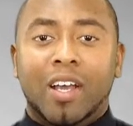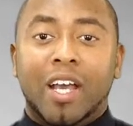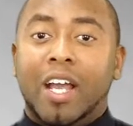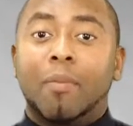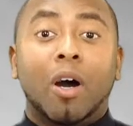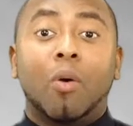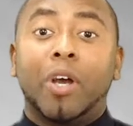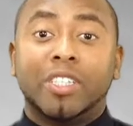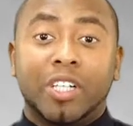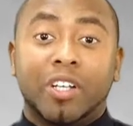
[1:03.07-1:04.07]
Hey, I'm
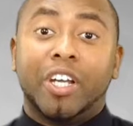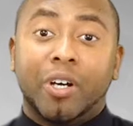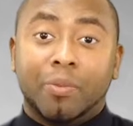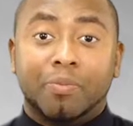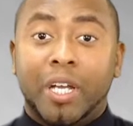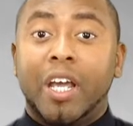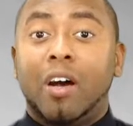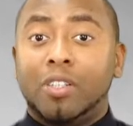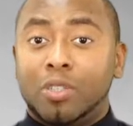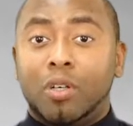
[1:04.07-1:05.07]
always help. And
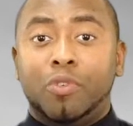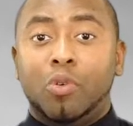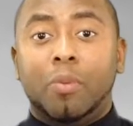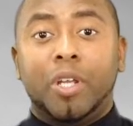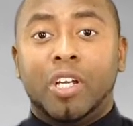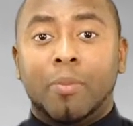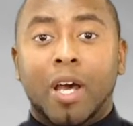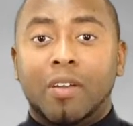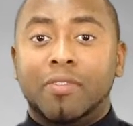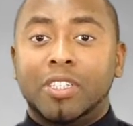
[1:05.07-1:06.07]
also, if you want me to come
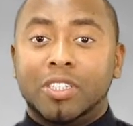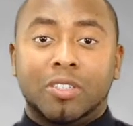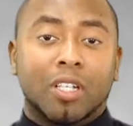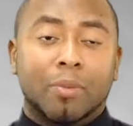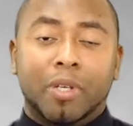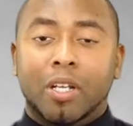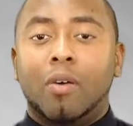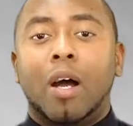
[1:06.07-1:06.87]
out and visit you, let me know.